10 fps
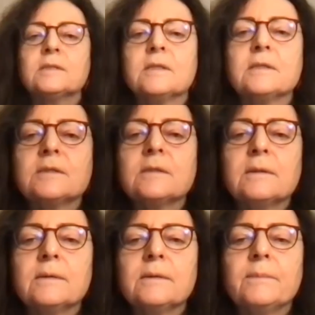there's
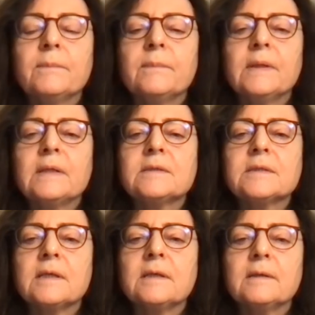a, um, let's
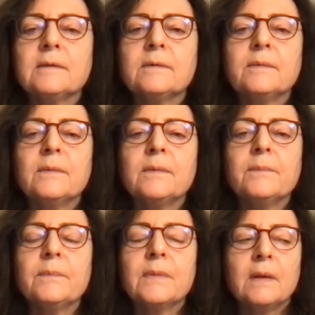say, a,
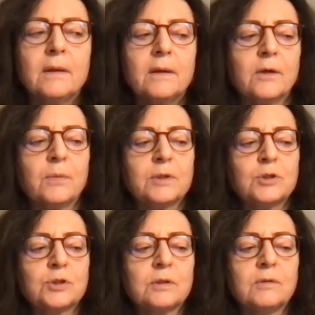um, a,
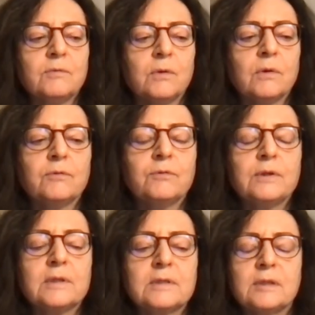question involved
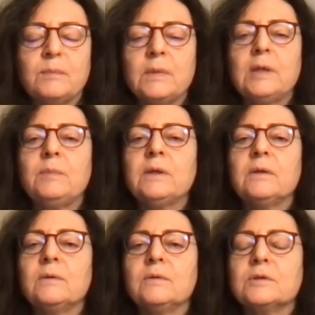here that maybe
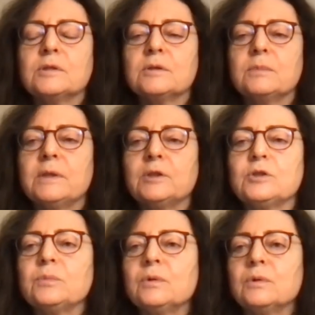goes much
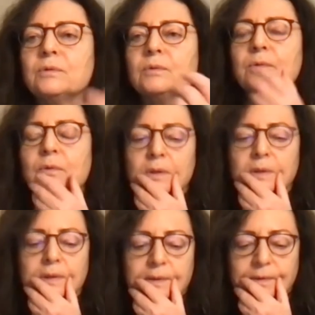more to
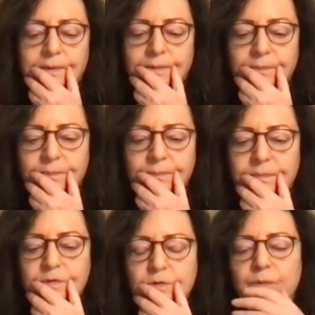
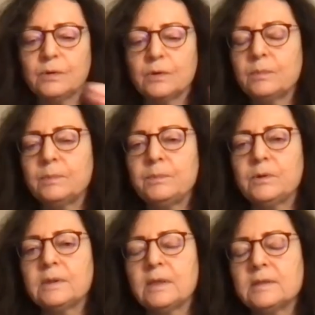um, the work
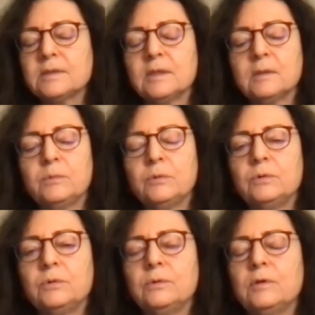Boltanski and
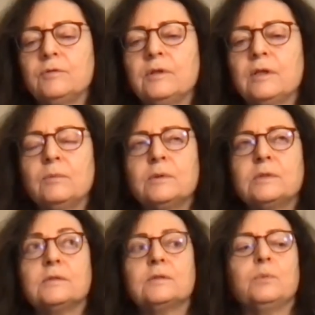Bourdieu have done with
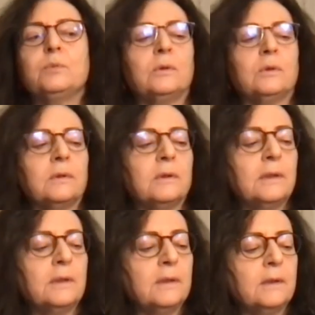this book on
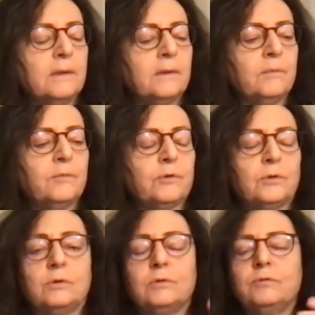uh,
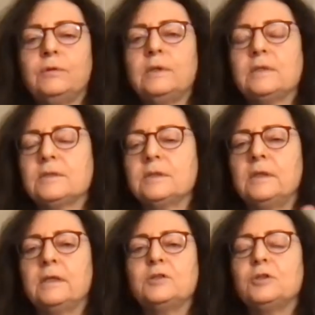photography as
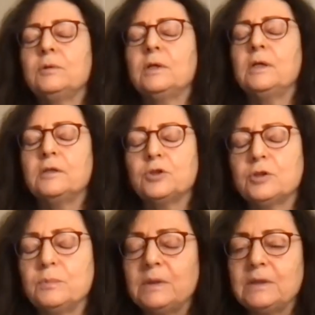illegit-
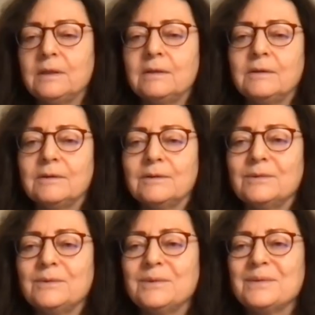illegitimate art,
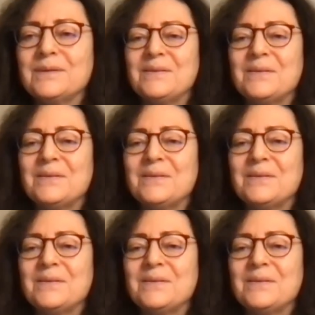or you know,